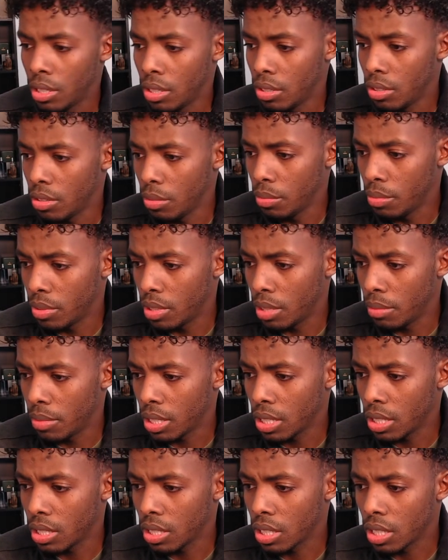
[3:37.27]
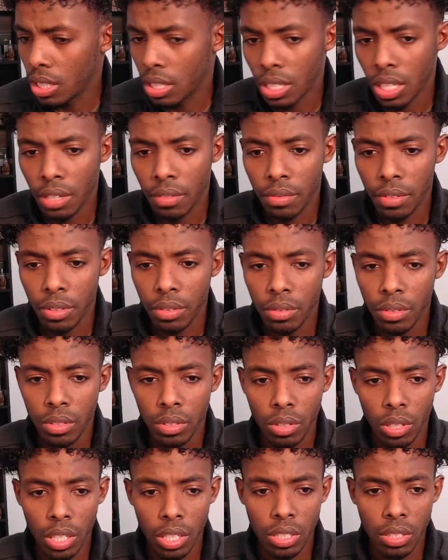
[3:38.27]
Oops, let me just clear that for you. So
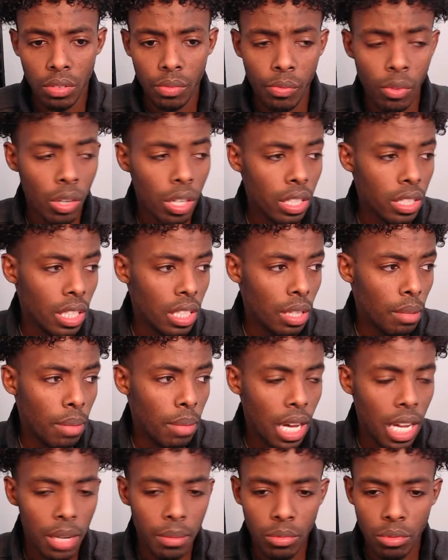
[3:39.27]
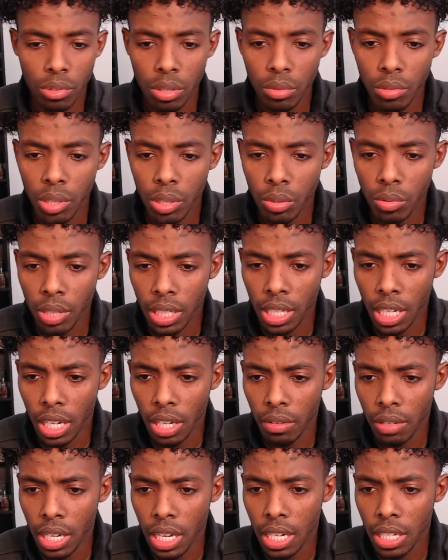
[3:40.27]
let's focus on the bottom screen real quick. I
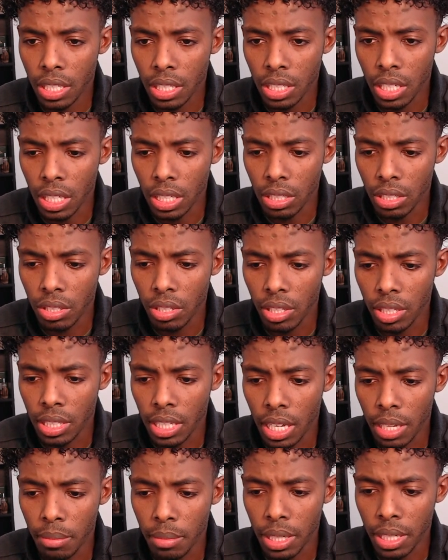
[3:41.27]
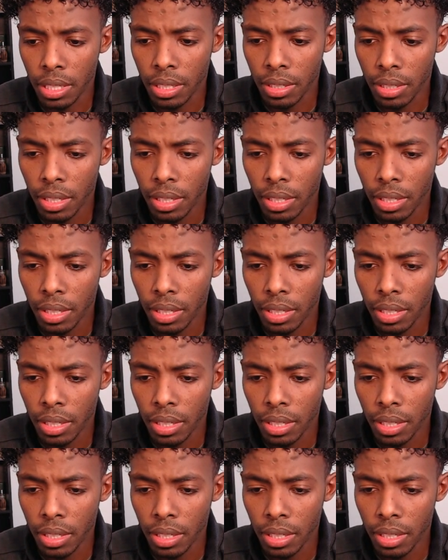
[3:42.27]
went ahead and changed to the 10-minute.